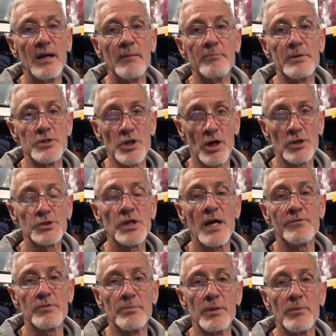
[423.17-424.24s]
But you also have
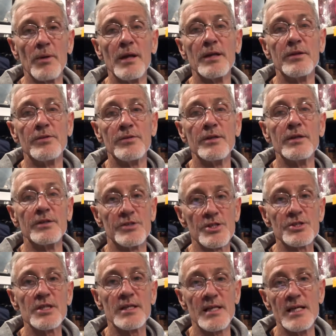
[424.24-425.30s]
to be ready just
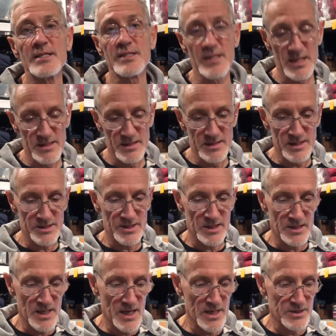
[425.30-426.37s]
in case they
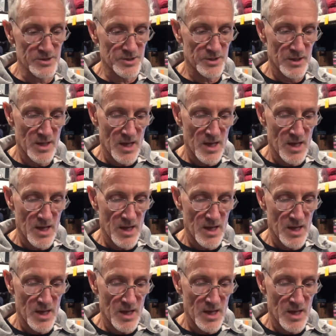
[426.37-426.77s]
disengage.